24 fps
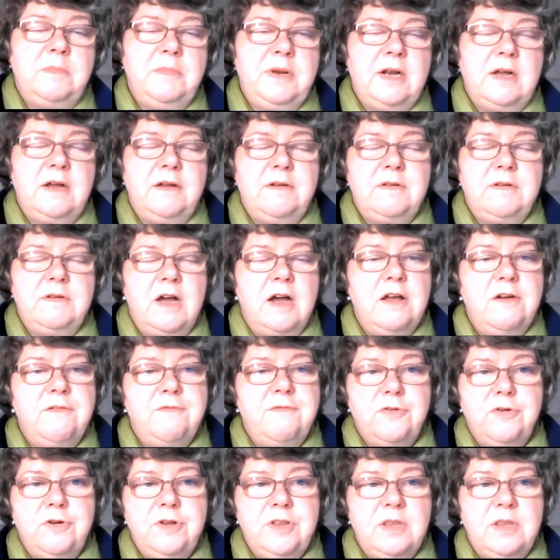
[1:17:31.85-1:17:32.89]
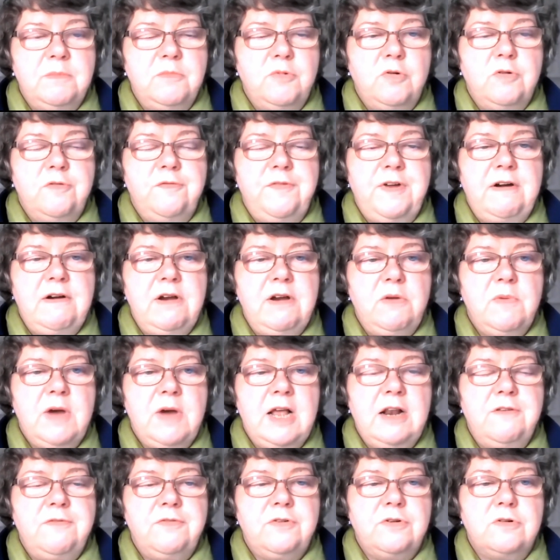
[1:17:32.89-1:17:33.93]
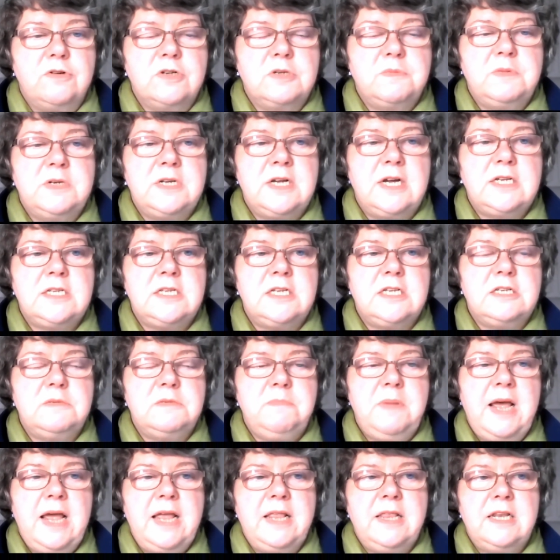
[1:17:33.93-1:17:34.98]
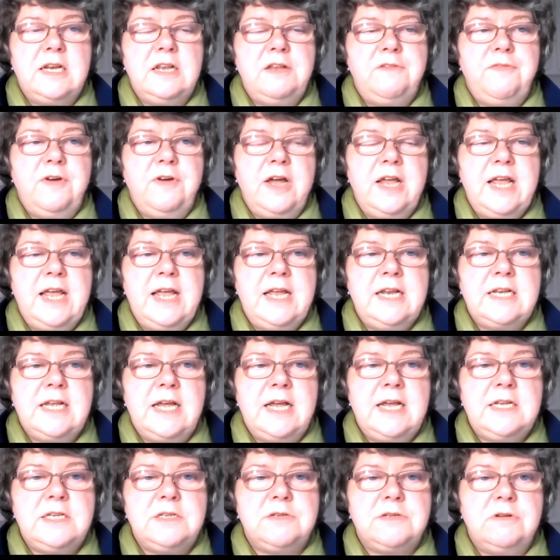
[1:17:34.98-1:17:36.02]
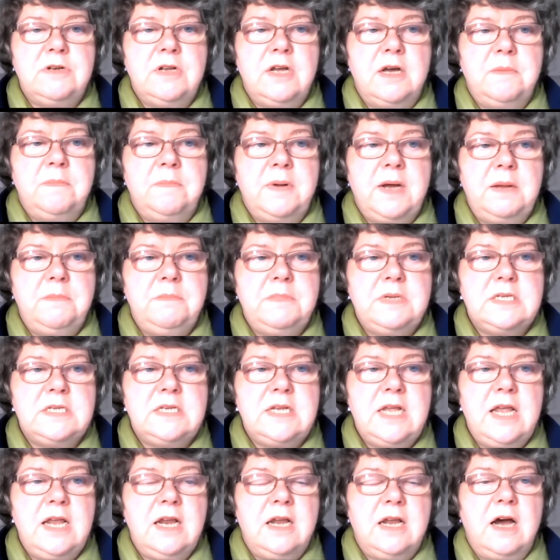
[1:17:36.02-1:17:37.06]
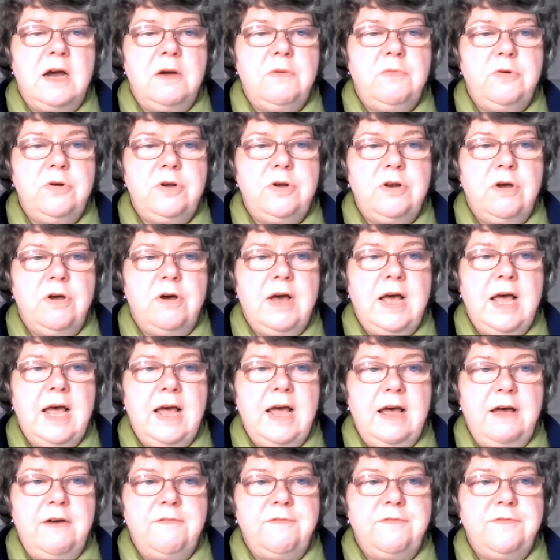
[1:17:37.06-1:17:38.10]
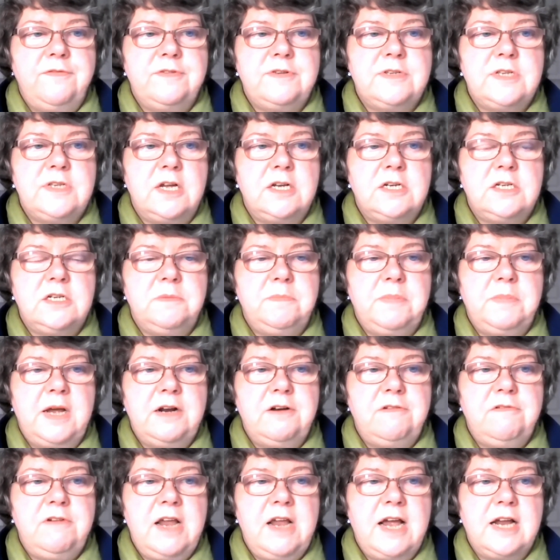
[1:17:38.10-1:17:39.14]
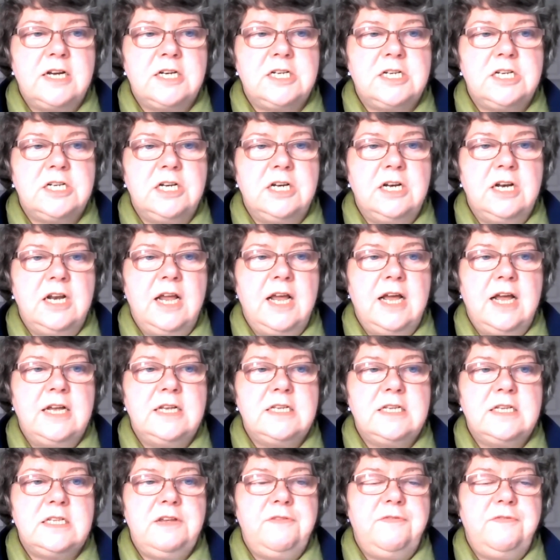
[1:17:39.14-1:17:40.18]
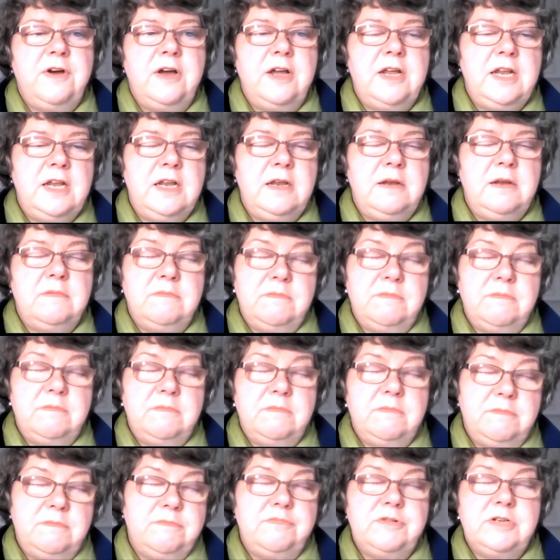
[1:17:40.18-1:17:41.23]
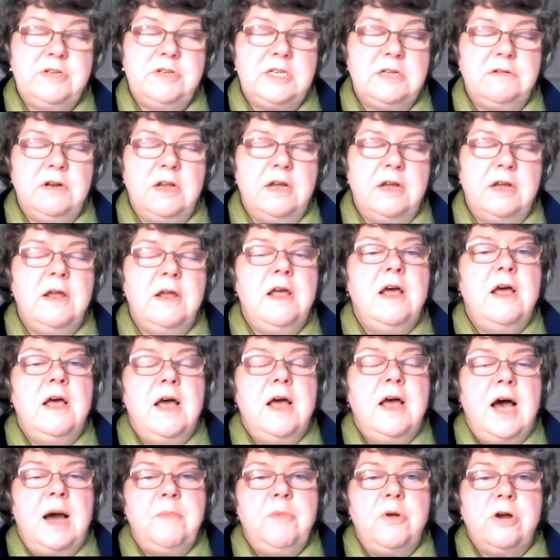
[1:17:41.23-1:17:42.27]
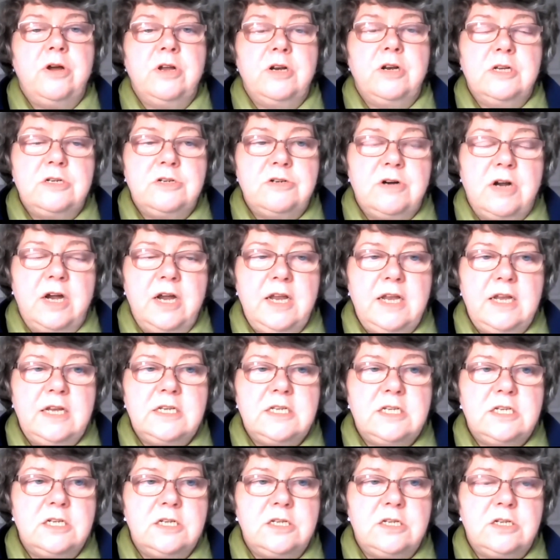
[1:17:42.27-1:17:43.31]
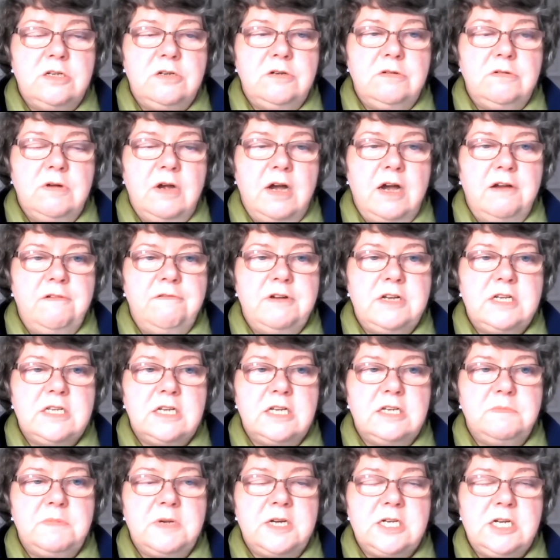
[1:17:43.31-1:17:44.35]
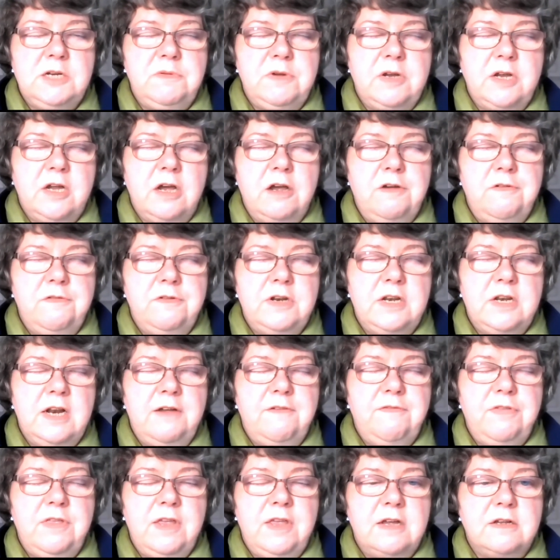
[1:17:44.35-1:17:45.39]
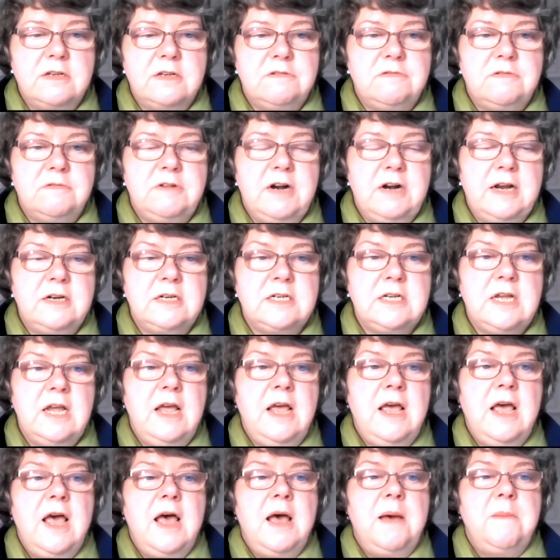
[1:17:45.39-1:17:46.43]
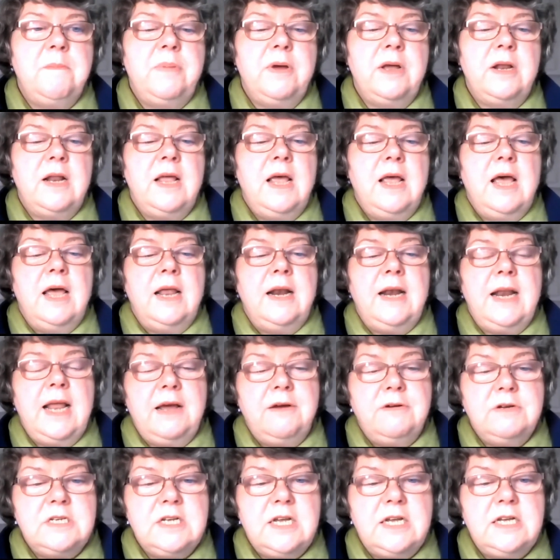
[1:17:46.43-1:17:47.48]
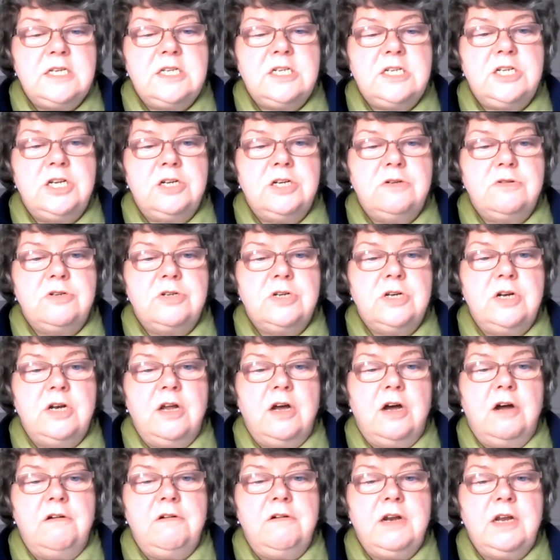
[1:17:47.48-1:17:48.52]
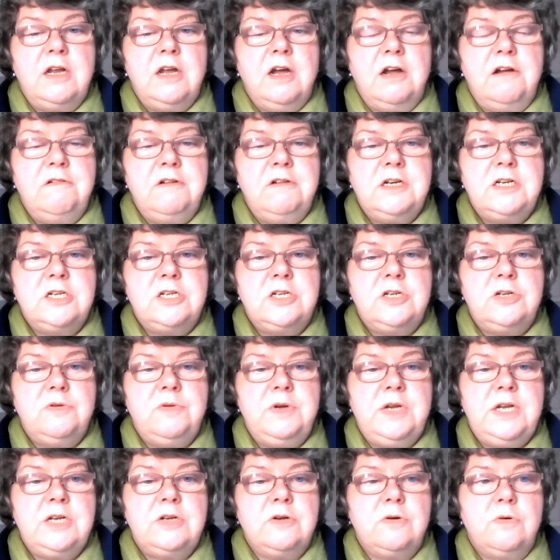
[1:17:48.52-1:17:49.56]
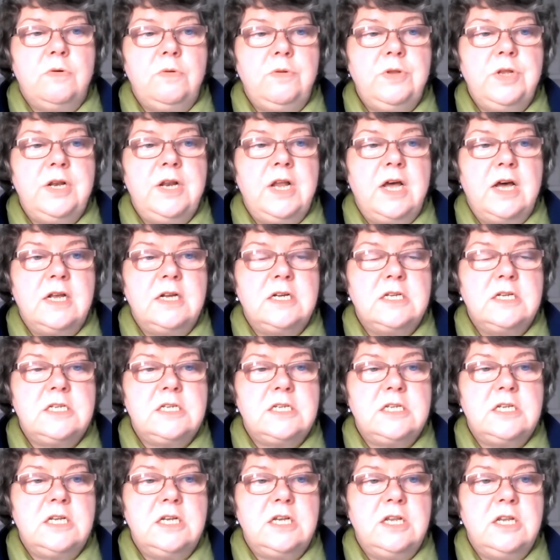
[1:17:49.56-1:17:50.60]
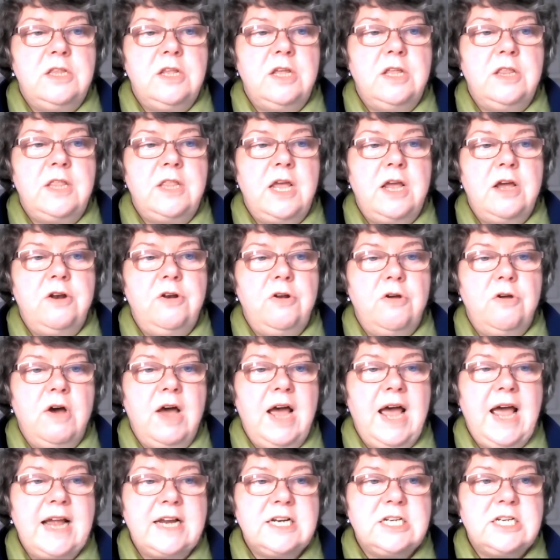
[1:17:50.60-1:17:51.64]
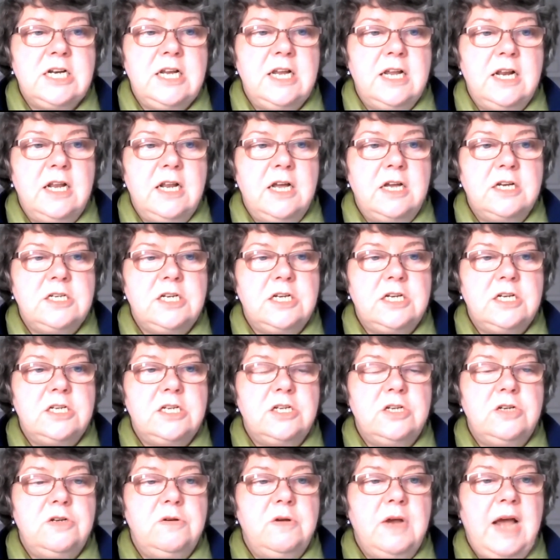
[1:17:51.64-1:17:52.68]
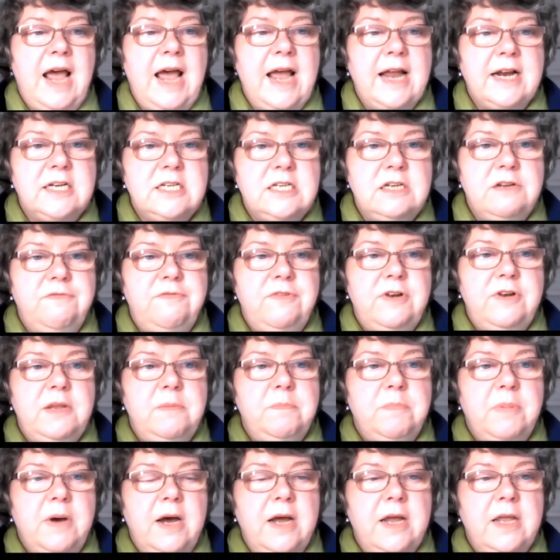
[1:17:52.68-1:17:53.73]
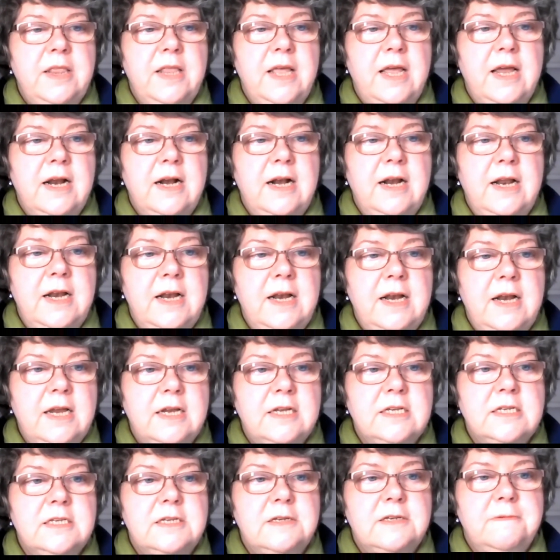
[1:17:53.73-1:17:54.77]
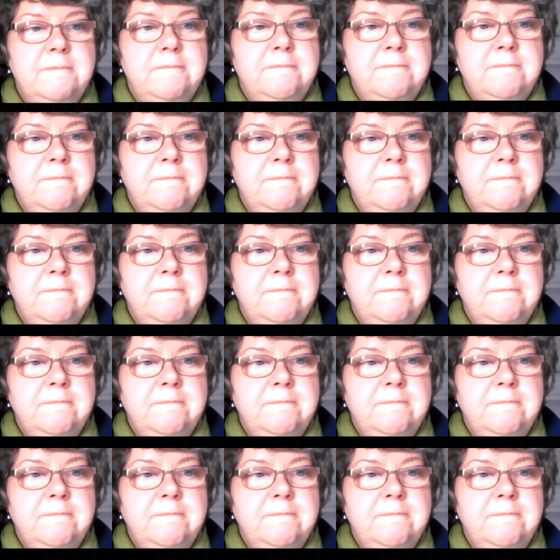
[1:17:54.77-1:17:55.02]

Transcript: I mean, I, I avoid them all very well, of course, but I suspect that if I ate hazelnut by mistake, I would not have such a bad reaction as if I eat Brazil nut. I'm not going to try it, it's just too high risk, especially with COVID and everything else around. But nowadays, children are encouraged to eat all the nuts that they are not actually allergic to actively by their clinics.